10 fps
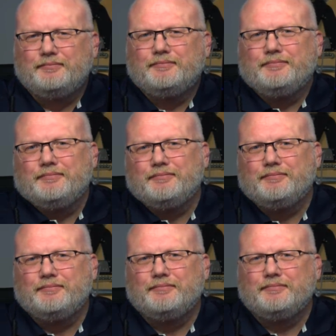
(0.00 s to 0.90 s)

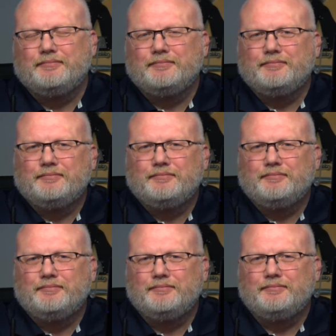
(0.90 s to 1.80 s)

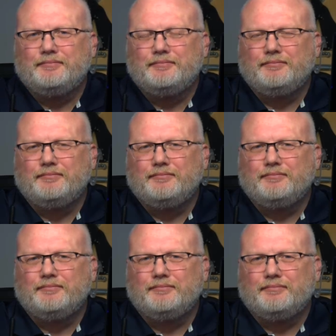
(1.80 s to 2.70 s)

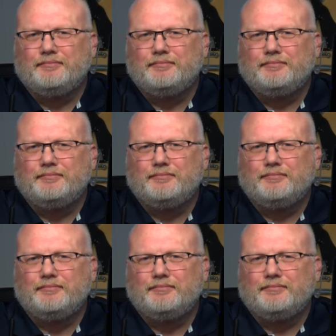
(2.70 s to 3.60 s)

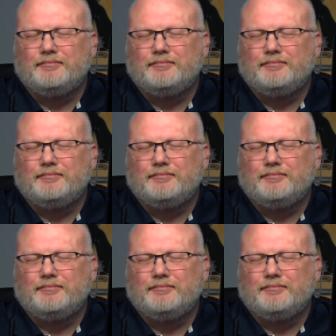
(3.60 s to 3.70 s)
(silent)